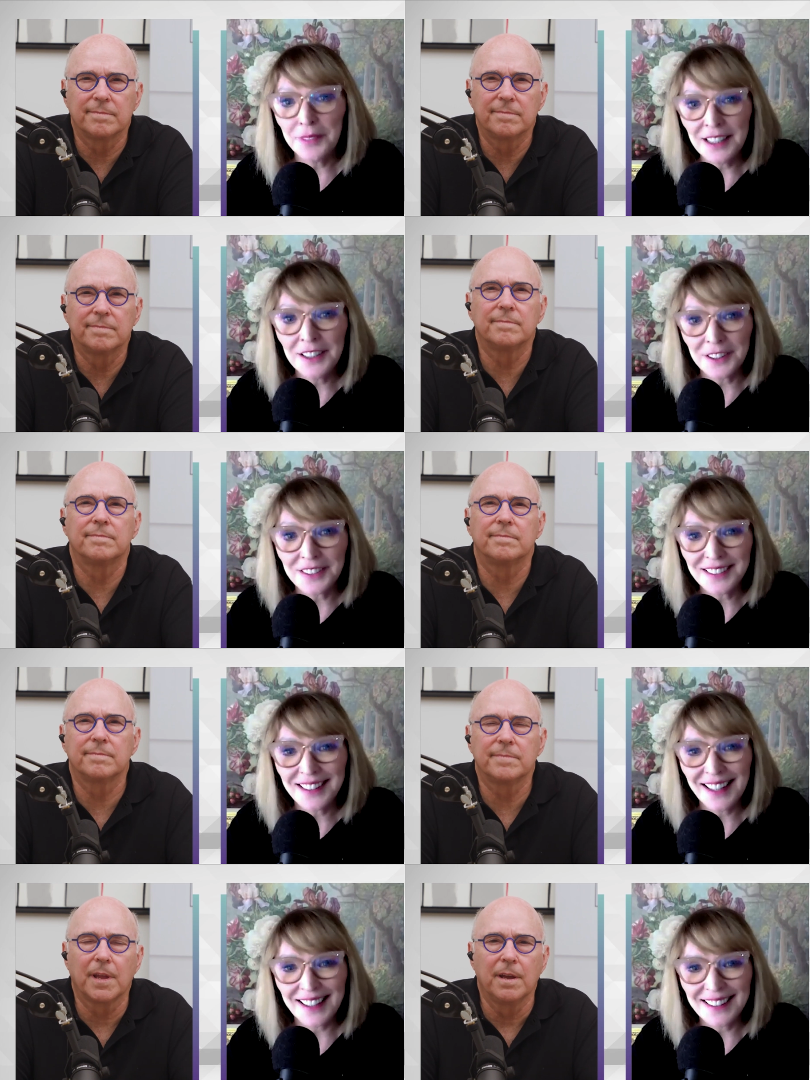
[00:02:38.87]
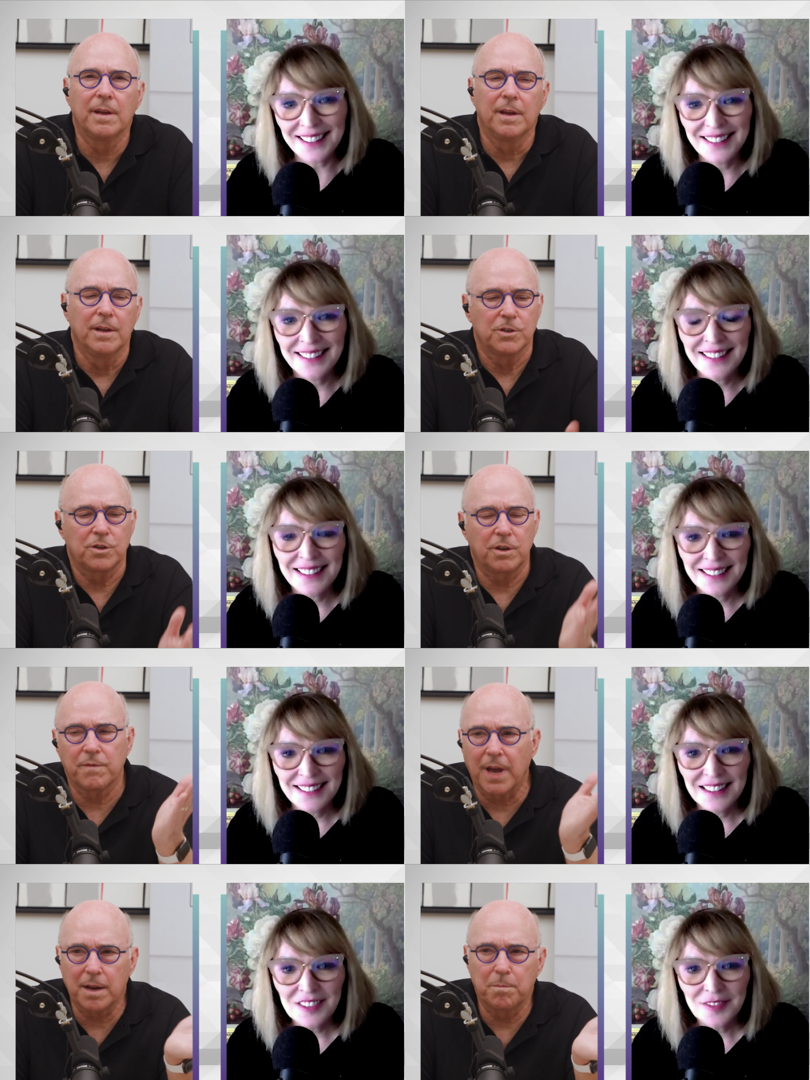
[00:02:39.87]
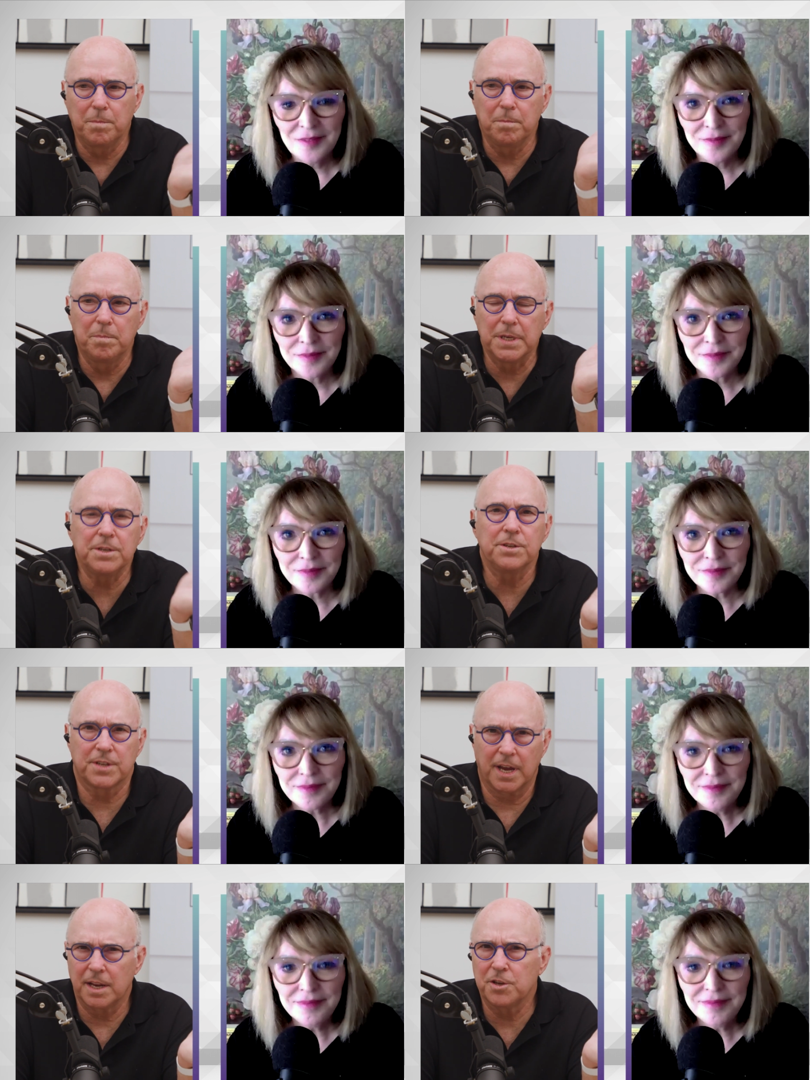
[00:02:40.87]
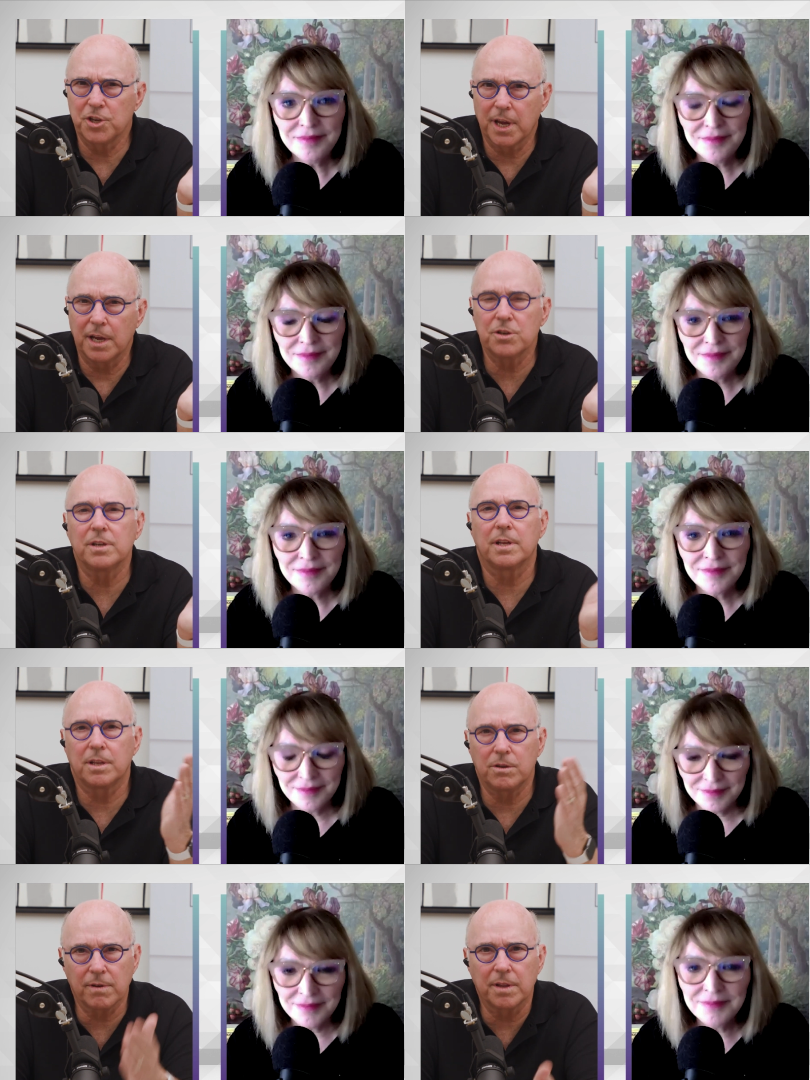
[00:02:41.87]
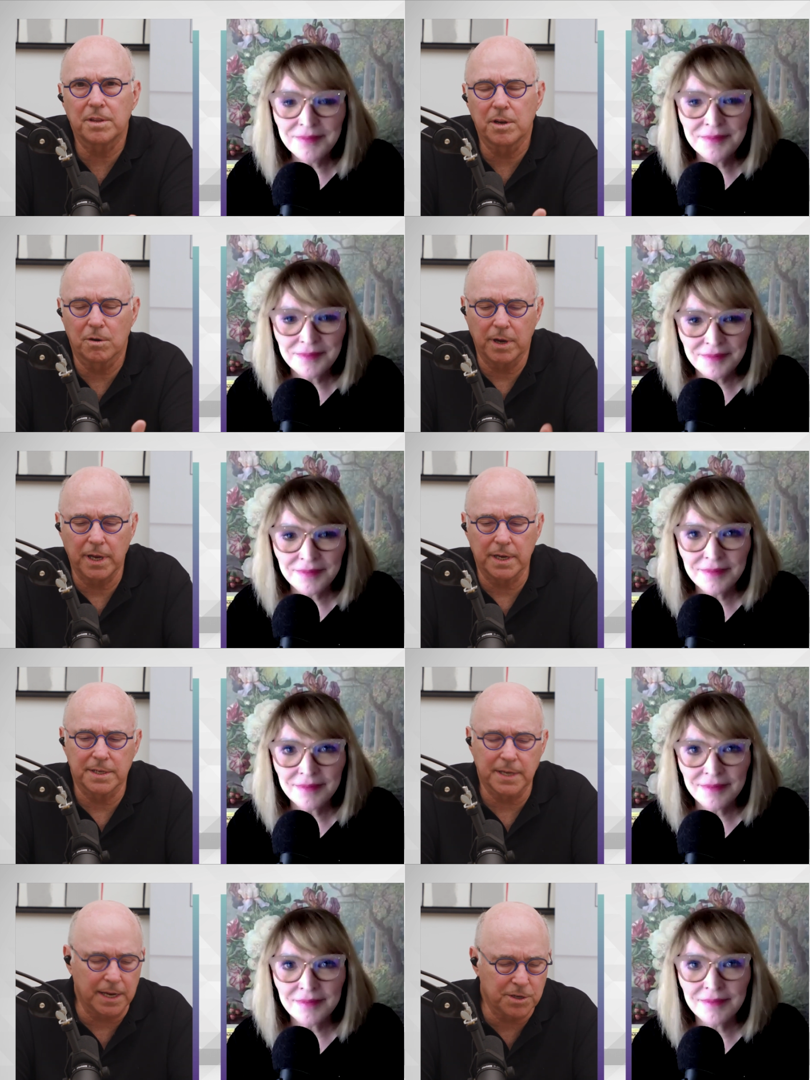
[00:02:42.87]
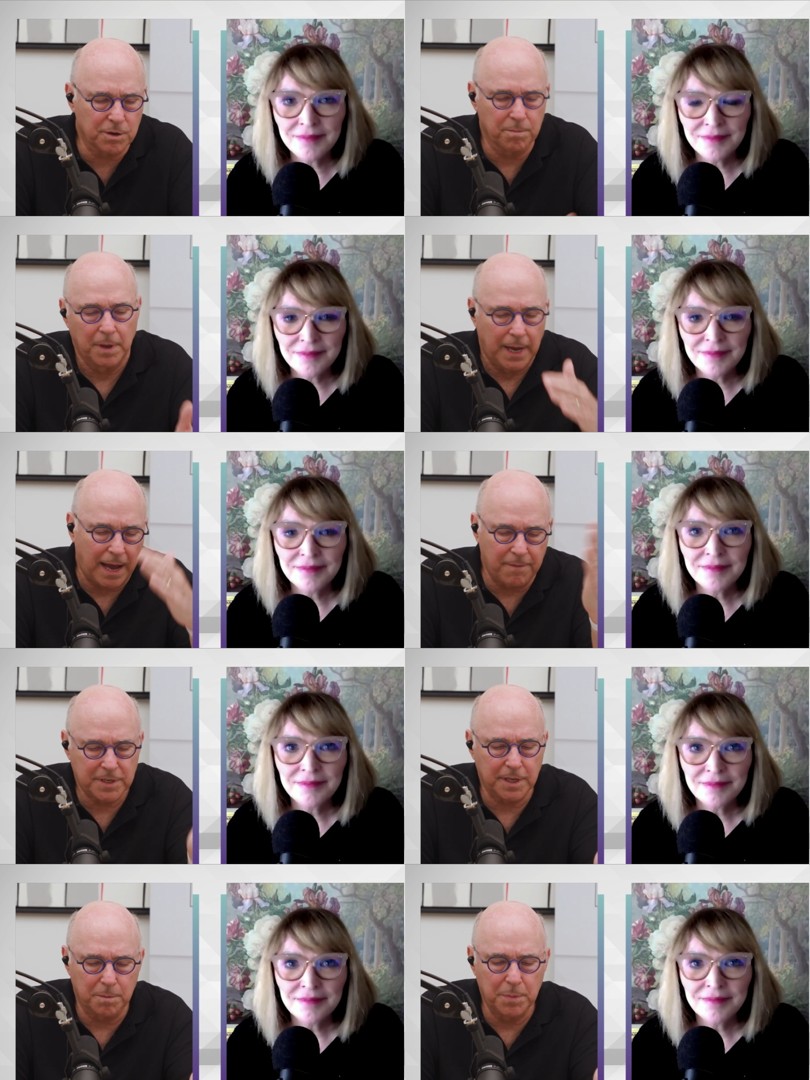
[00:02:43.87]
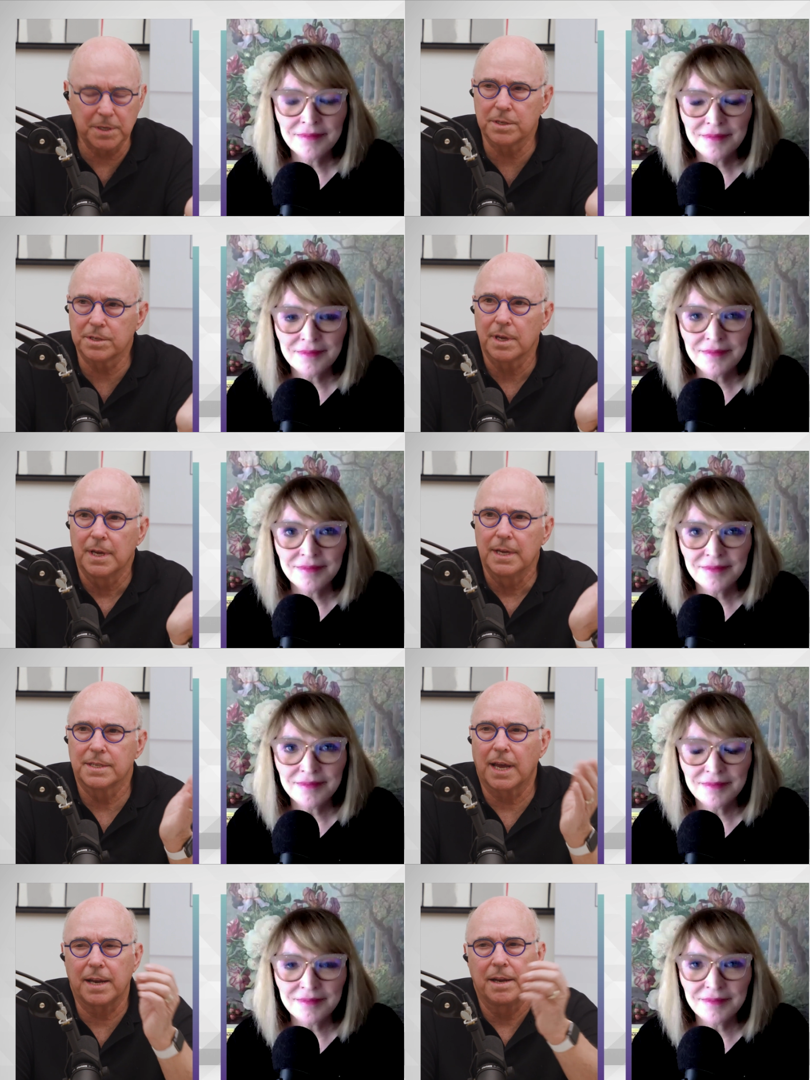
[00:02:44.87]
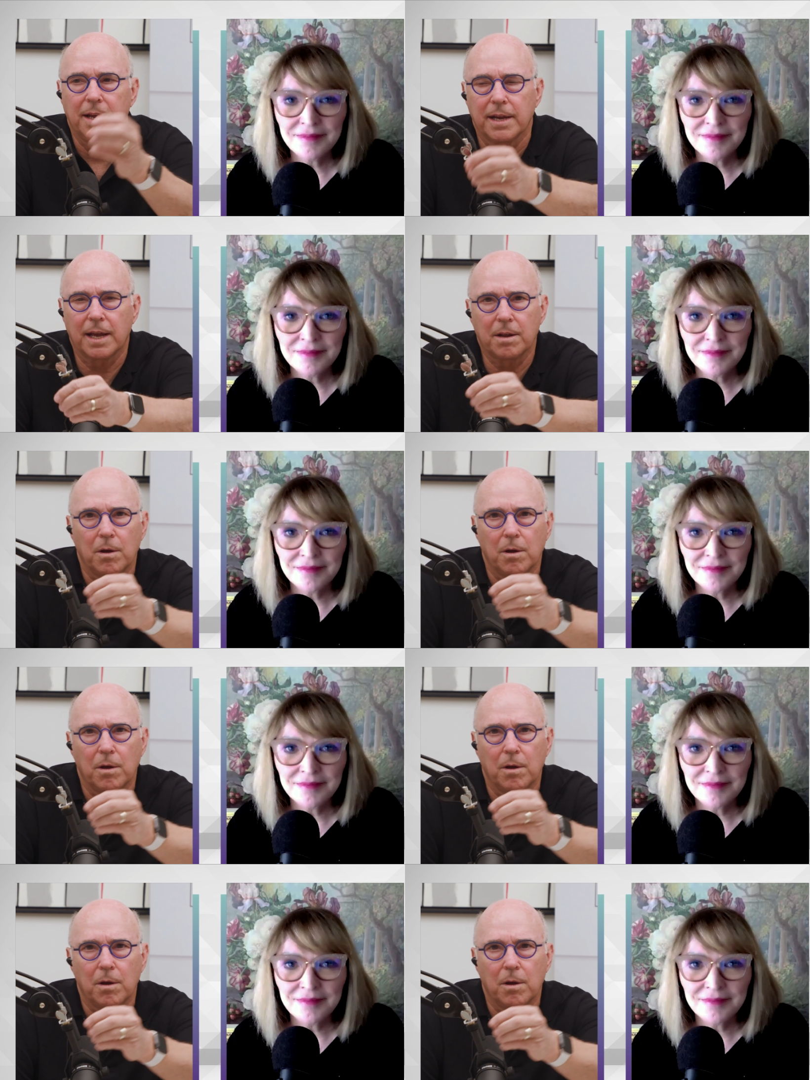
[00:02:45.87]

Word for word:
Speaker 1: here today
Speaker 2: so you've got a business side education, and mm -hmm. then mm-hmm. you've got the degree in design. So obviously, the business side kind